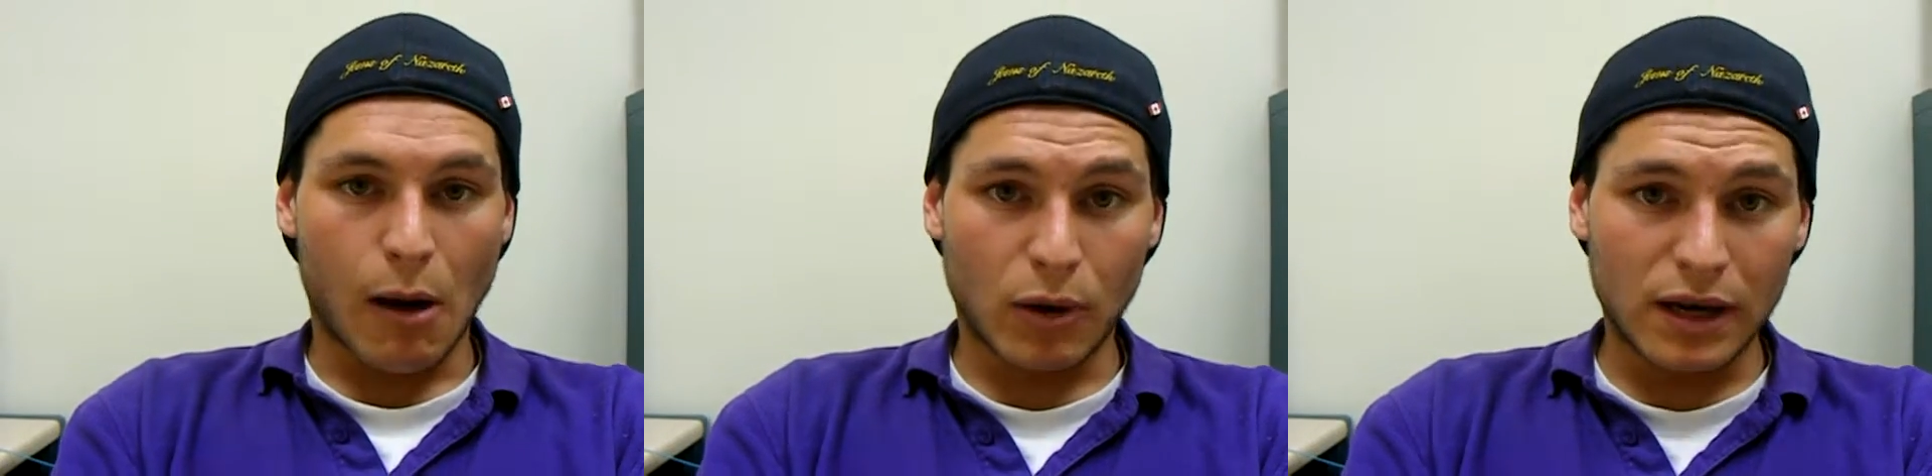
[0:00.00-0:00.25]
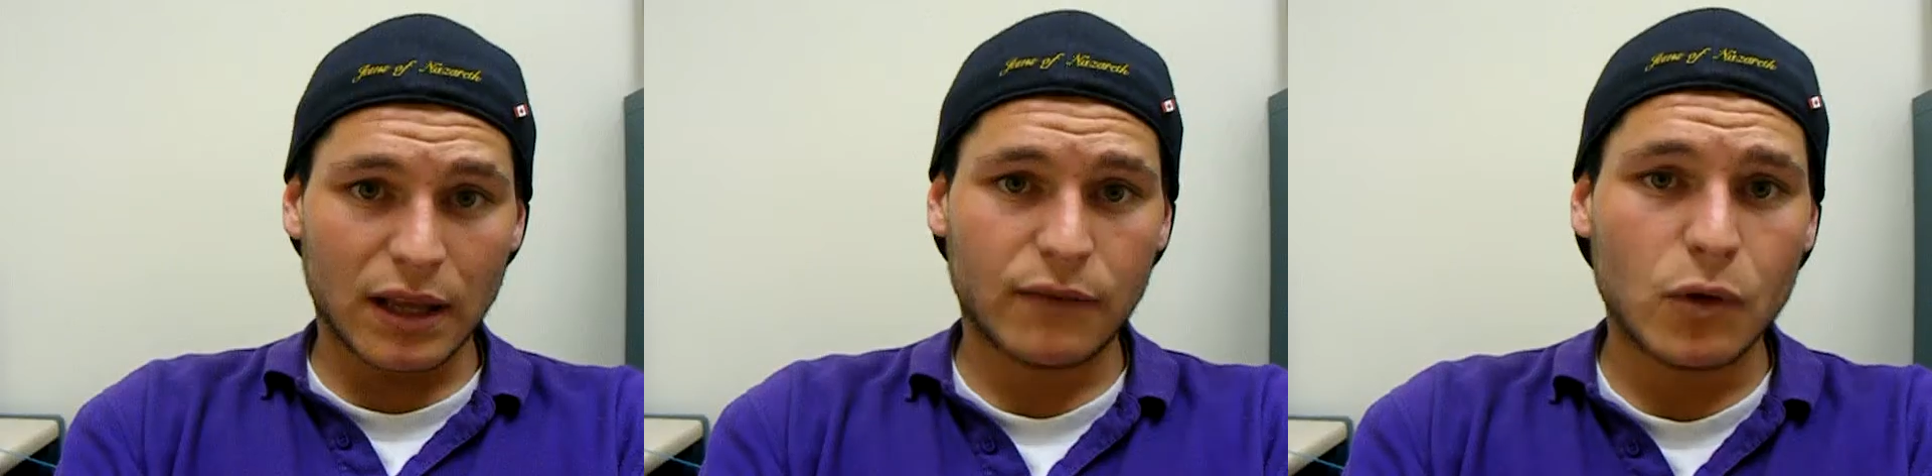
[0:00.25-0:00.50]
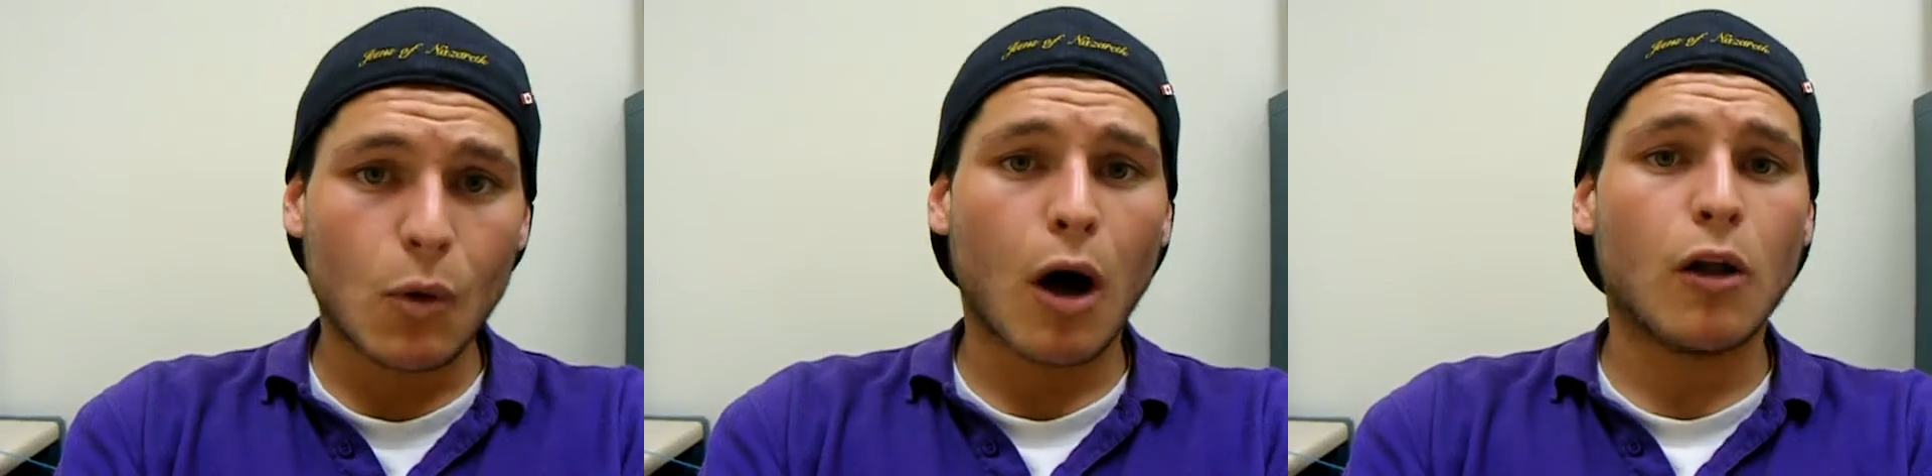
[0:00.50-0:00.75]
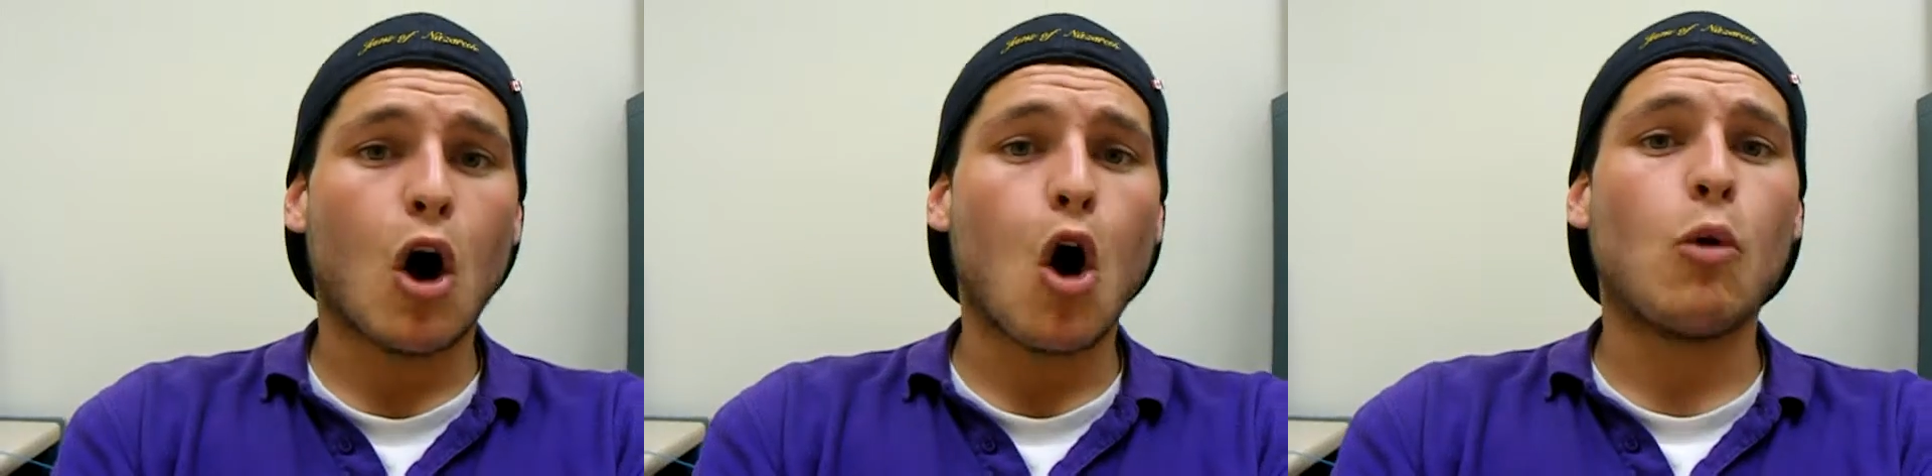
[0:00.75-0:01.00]
I want to give
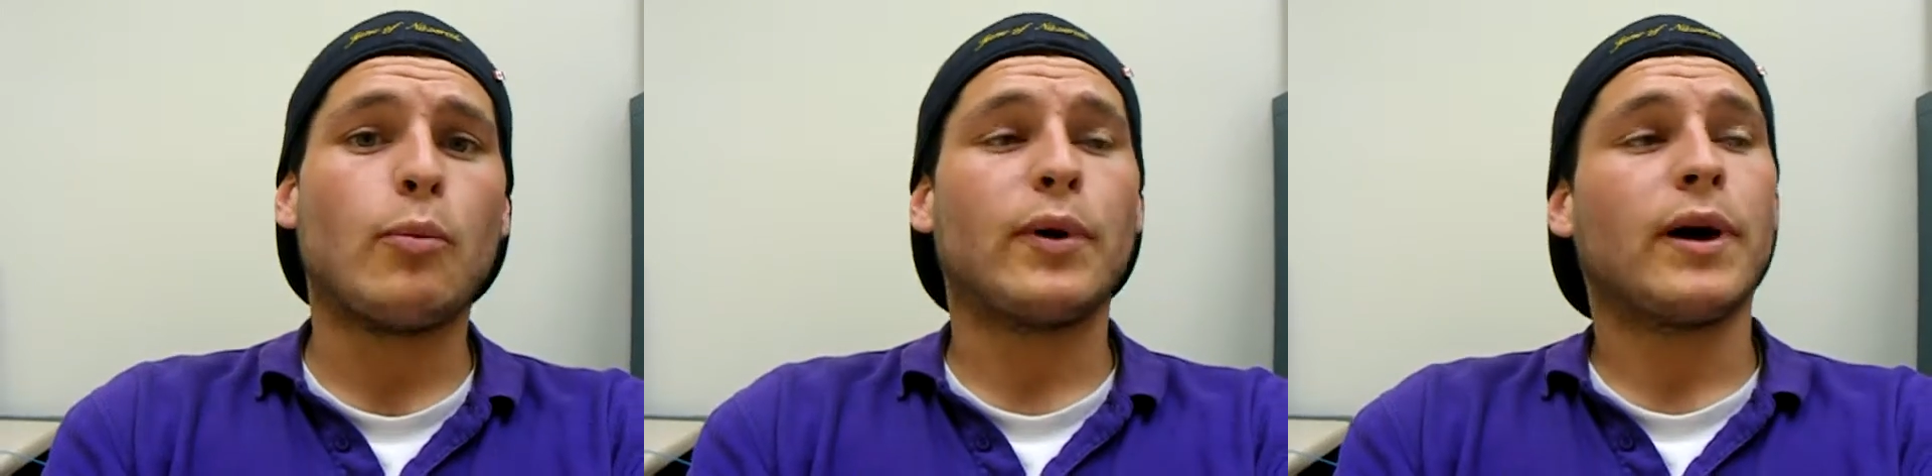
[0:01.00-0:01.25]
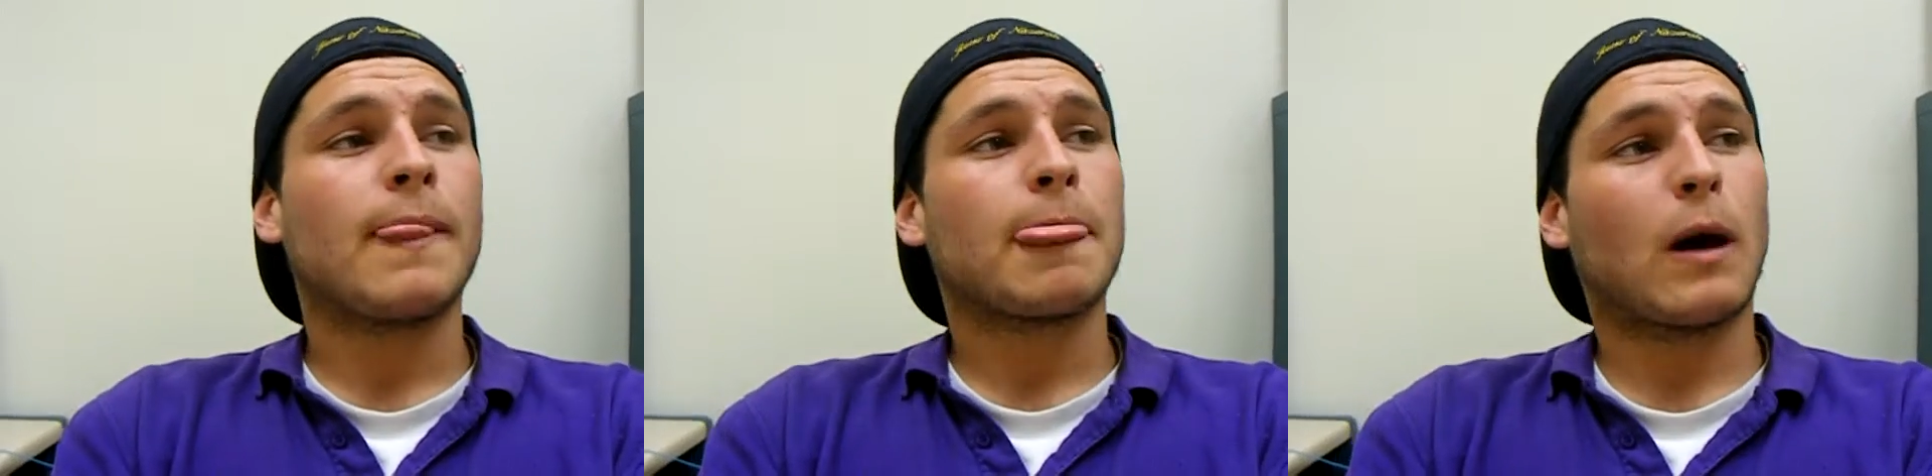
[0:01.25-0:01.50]
you all hope.